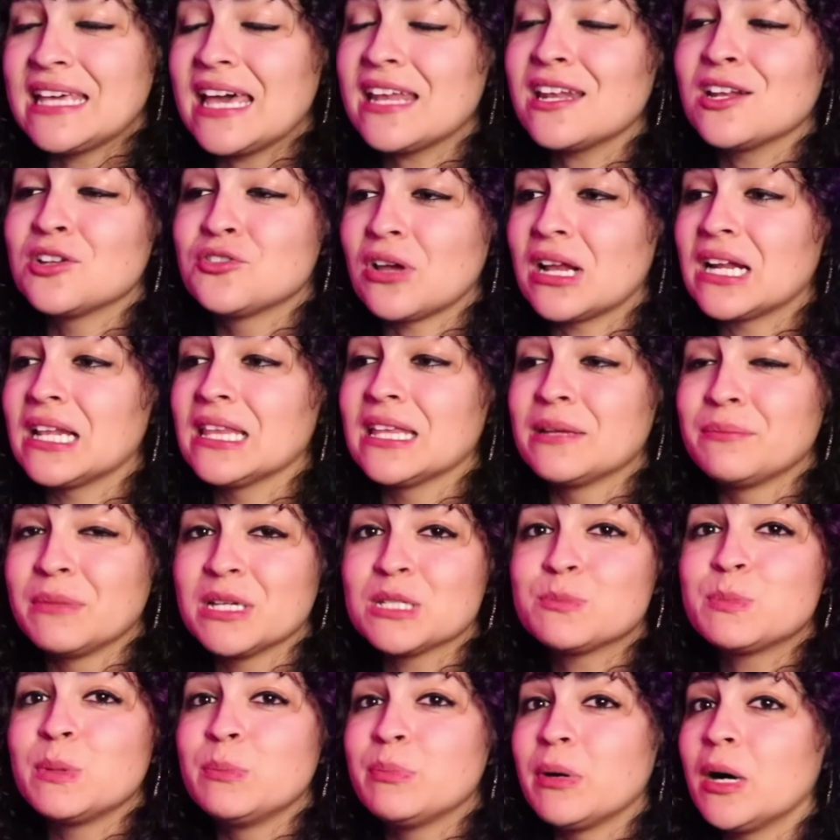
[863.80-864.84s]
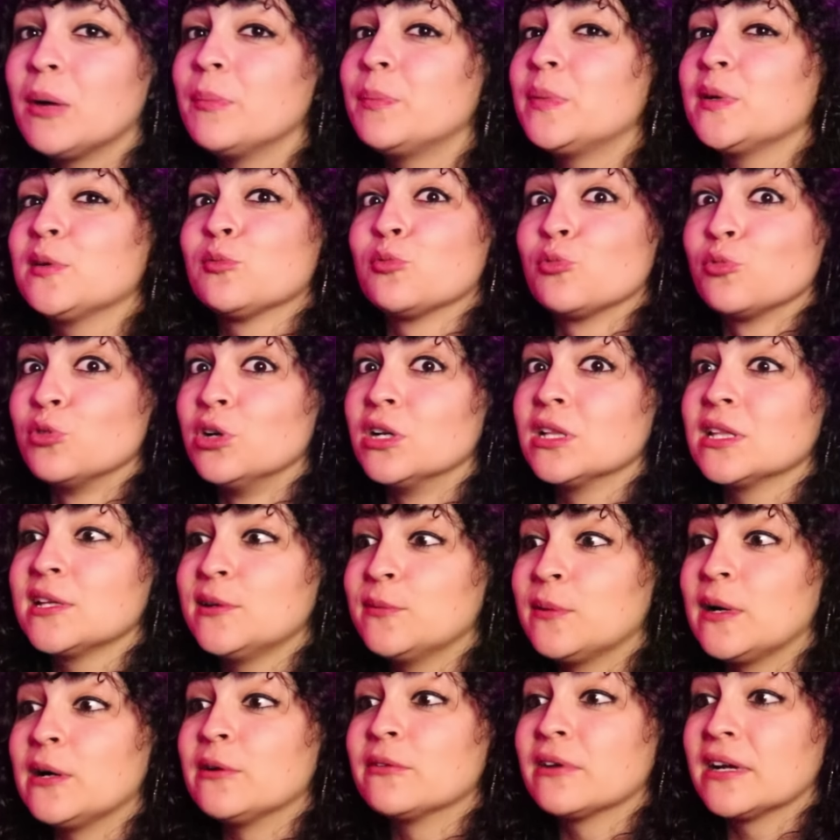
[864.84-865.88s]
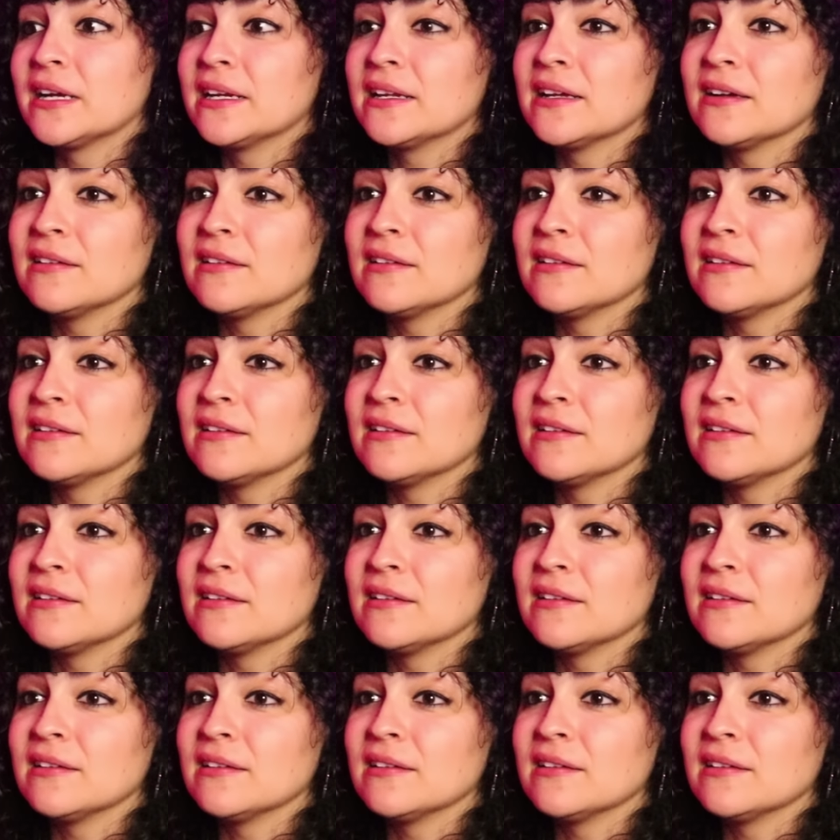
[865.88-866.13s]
That adrenaline must be pumping really well right